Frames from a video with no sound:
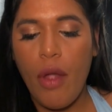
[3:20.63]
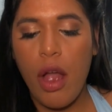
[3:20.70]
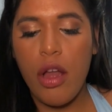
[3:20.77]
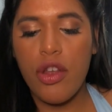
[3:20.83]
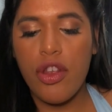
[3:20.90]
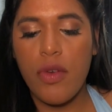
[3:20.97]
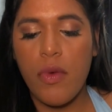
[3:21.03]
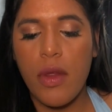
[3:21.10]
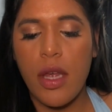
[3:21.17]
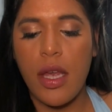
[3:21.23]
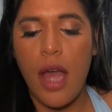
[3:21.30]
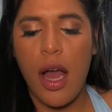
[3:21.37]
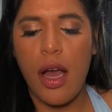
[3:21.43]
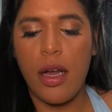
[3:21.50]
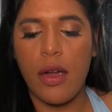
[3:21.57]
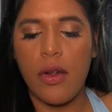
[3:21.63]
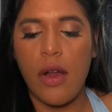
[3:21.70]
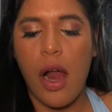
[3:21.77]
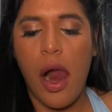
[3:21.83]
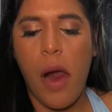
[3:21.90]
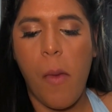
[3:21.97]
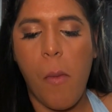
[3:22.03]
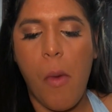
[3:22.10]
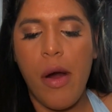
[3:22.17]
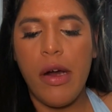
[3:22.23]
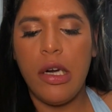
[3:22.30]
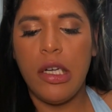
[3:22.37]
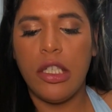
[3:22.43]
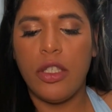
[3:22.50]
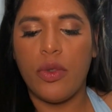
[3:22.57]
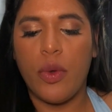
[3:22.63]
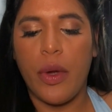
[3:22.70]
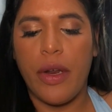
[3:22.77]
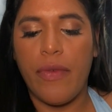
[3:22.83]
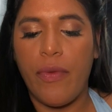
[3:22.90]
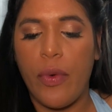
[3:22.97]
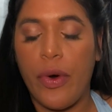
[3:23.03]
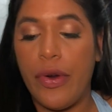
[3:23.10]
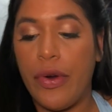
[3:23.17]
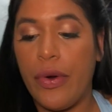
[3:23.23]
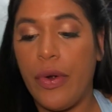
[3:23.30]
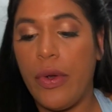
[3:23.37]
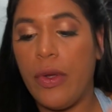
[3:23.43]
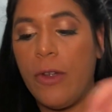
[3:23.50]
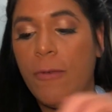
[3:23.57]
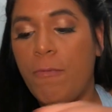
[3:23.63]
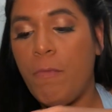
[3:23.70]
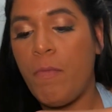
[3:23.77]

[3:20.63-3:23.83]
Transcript: She was a young 24-year-old.